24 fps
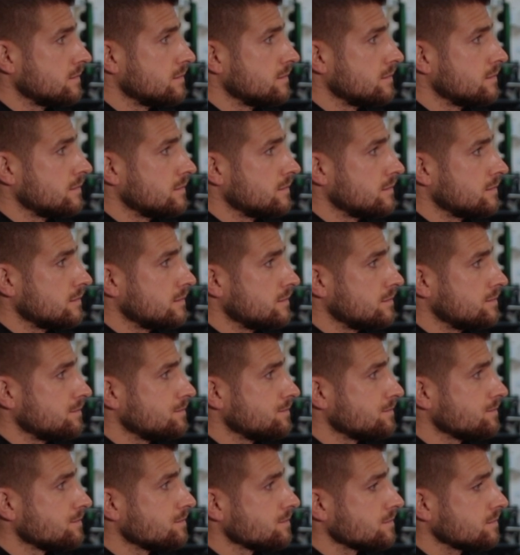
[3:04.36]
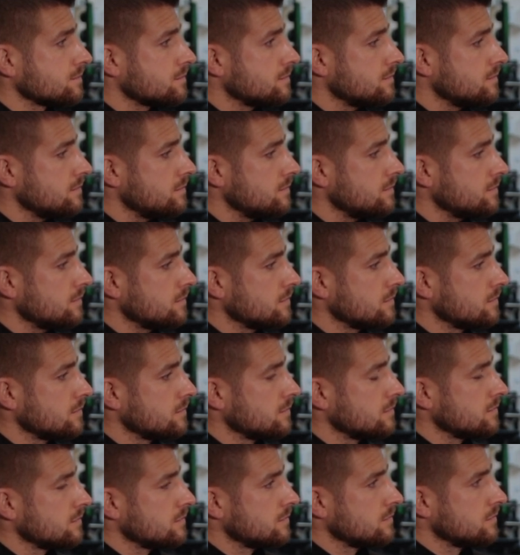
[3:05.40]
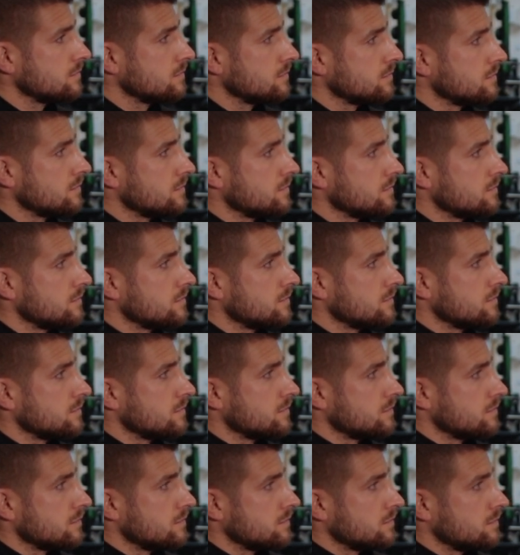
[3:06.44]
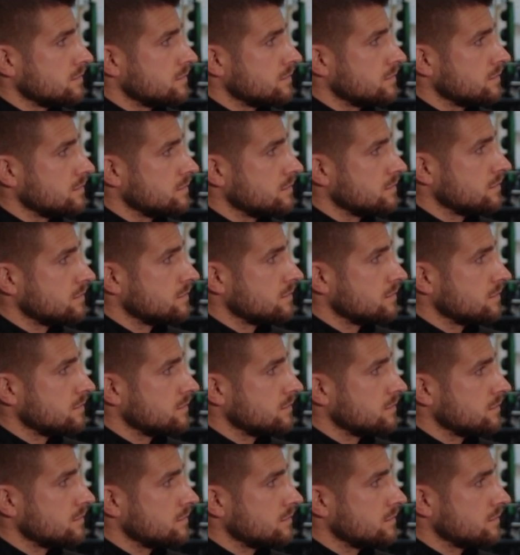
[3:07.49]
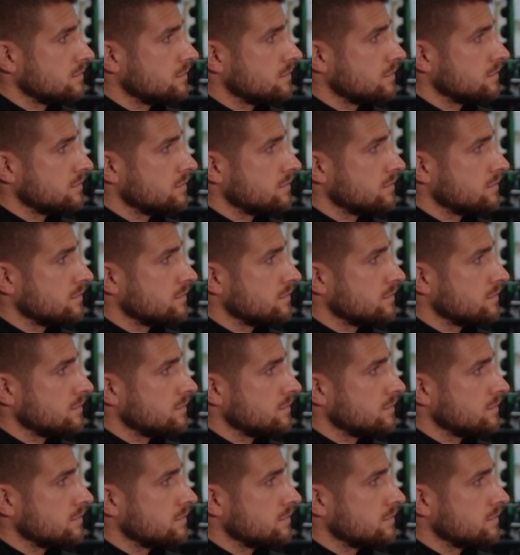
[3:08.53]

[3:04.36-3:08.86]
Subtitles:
The person shown says nothing.